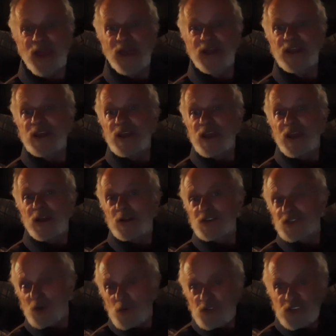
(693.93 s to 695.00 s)
And, in
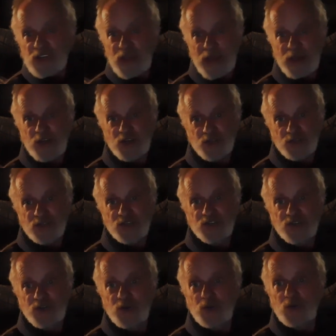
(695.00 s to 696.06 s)
associations,
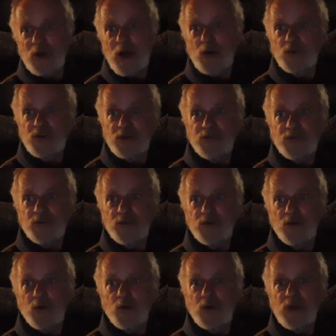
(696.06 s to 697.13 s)
too, how different,
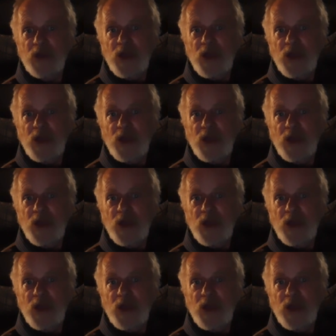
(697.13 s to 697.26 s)
though,